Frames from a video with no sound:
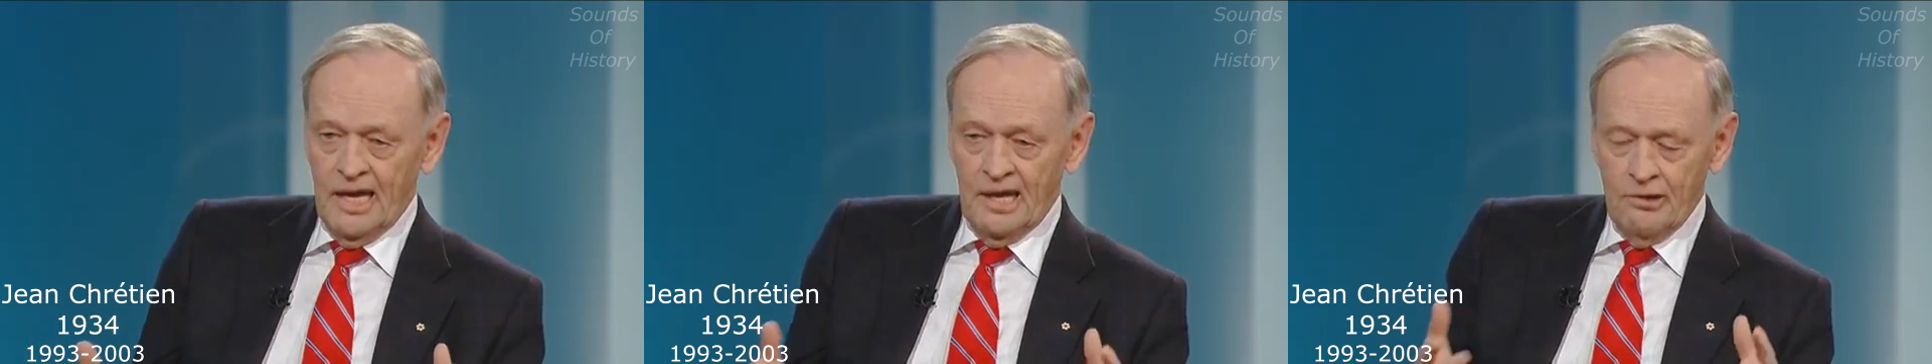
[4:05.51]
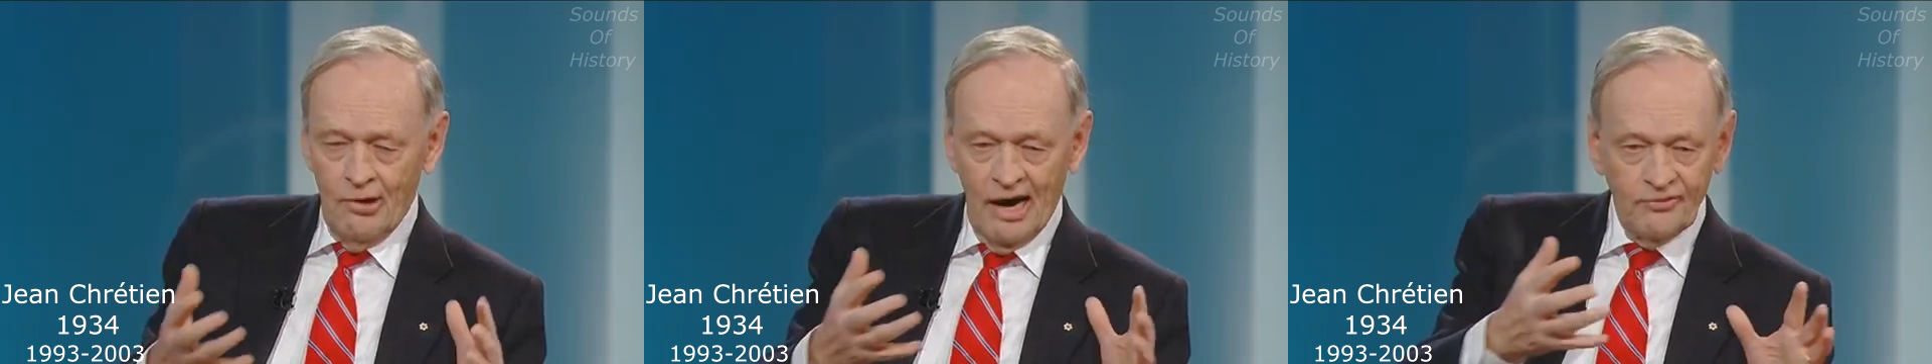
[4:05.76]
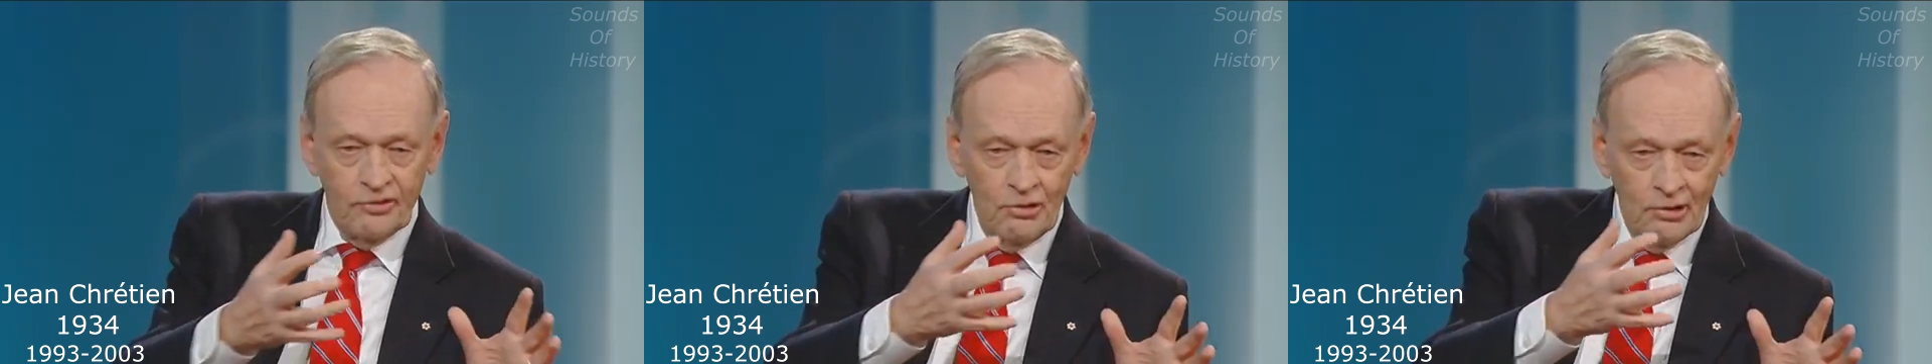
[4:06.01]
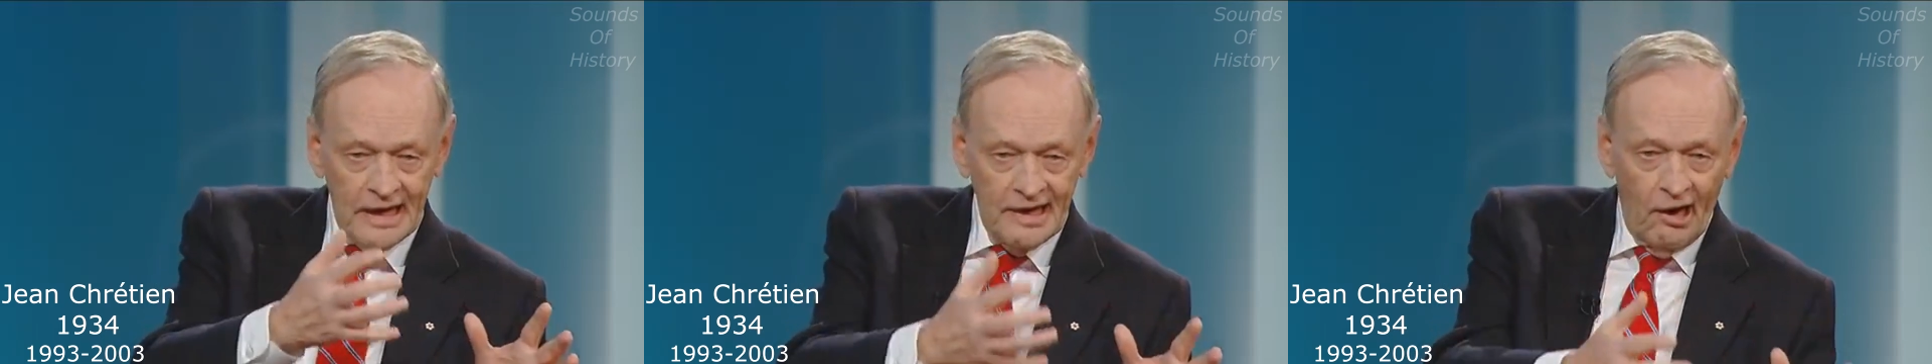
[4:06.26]
You have to
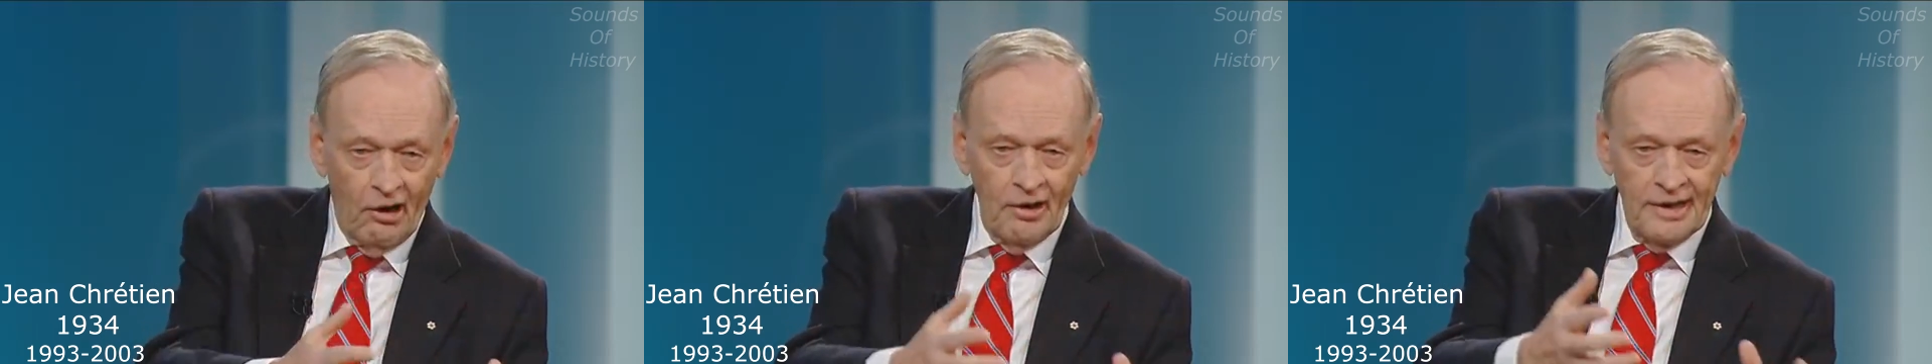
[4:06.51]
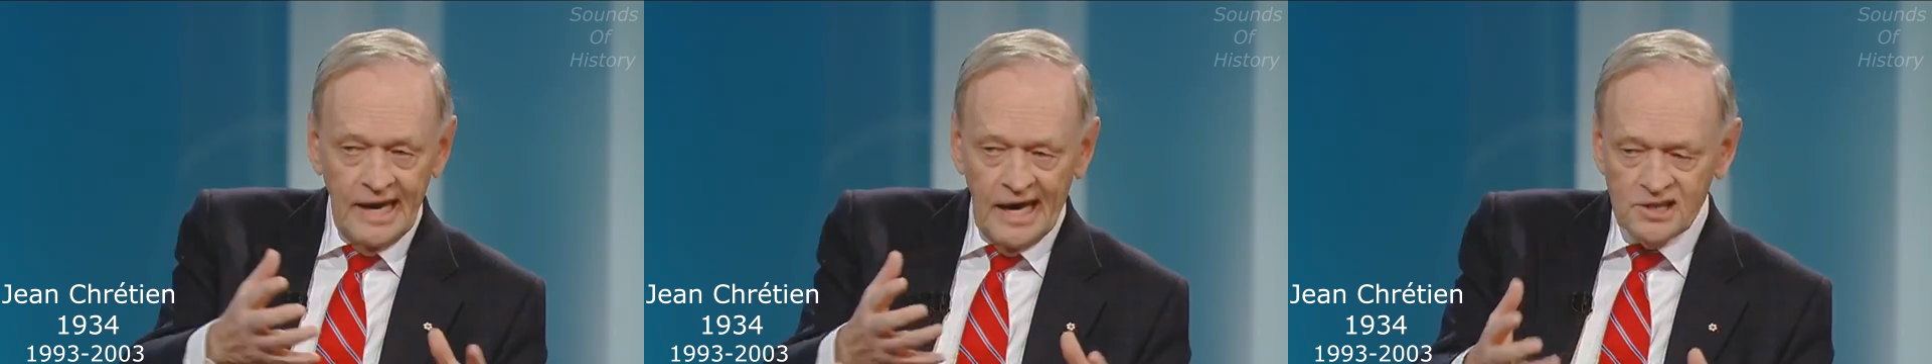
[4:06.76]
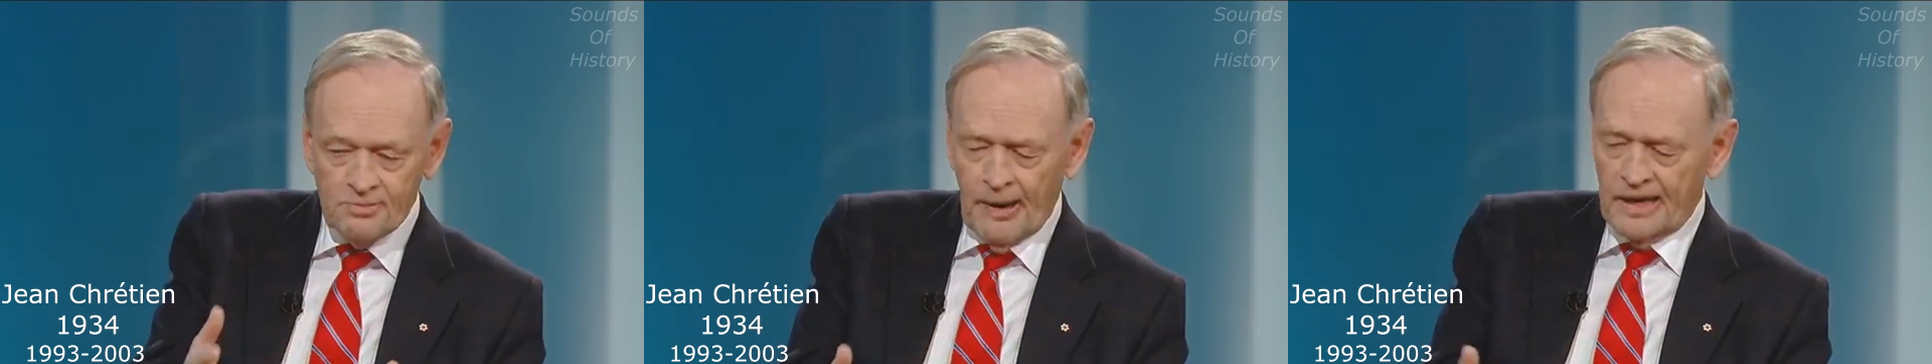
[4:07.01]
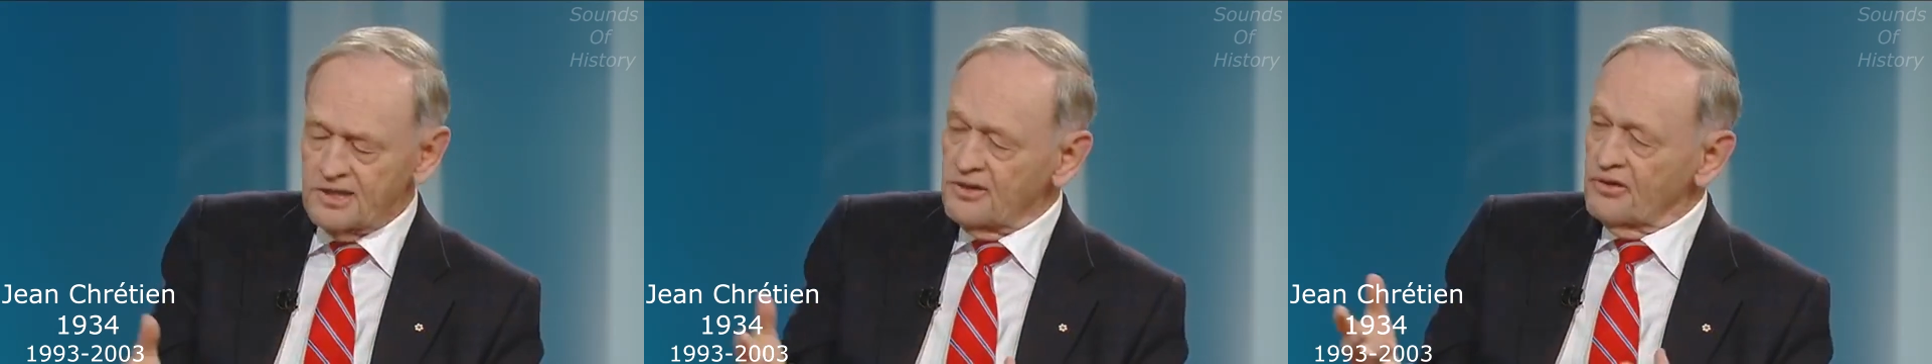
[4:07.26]
look at all the
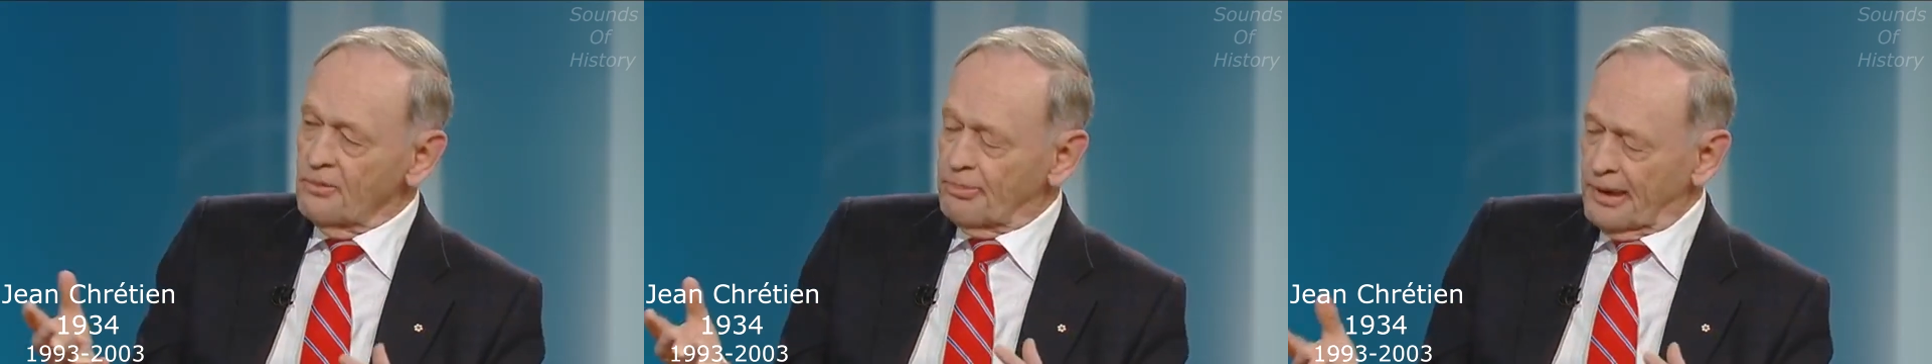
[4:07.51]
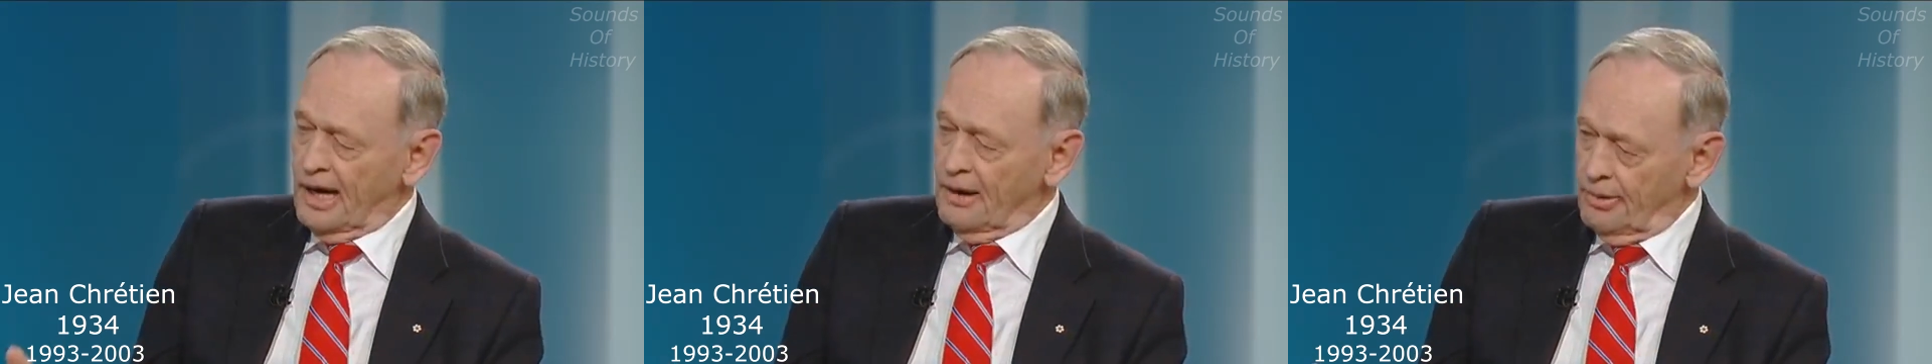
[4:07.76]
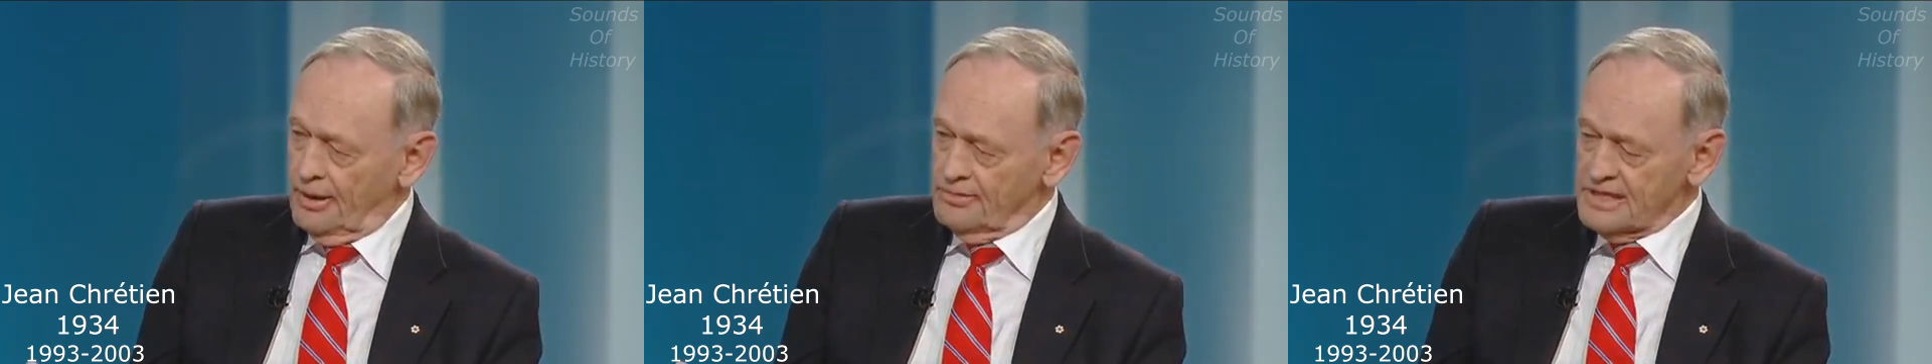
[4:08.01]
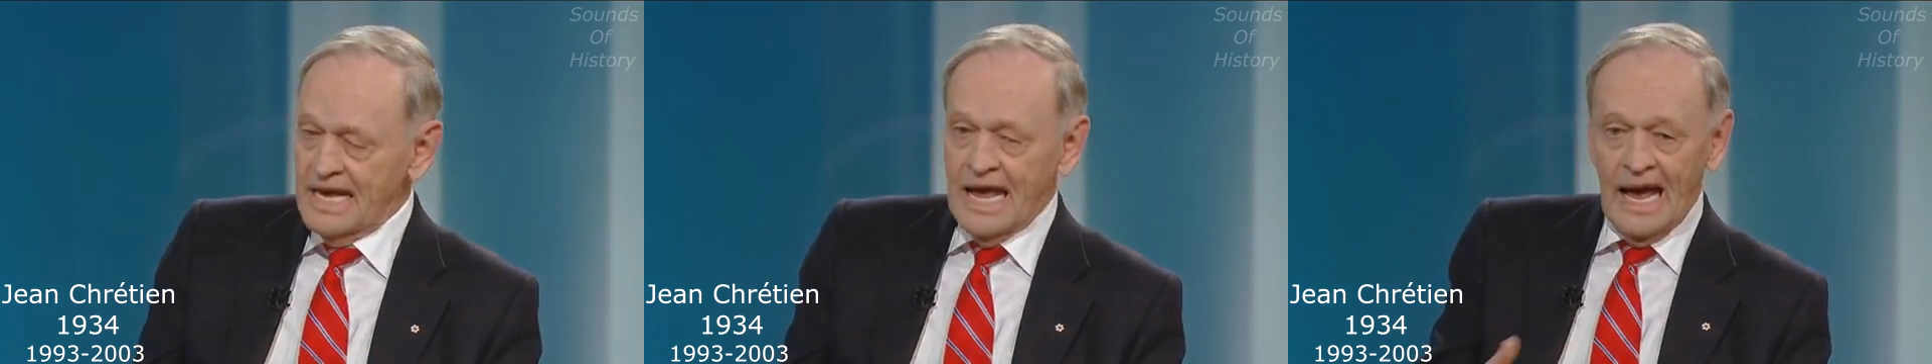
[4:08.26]
aspects of the problems